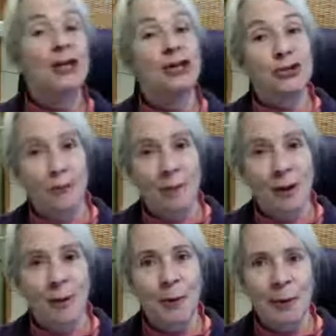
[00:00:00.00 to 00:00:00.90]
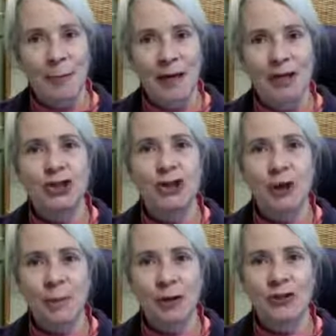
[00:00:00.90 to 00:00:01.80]
Join me on my webpage,
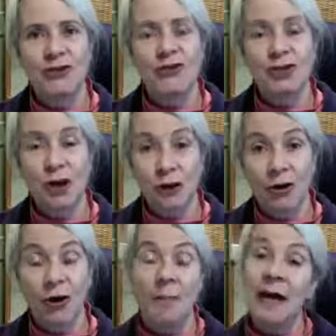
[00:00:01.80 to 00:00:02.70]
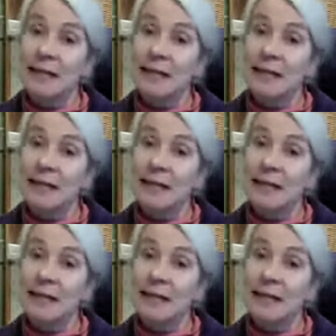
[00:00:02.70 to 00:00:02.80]
donnabalzer.com.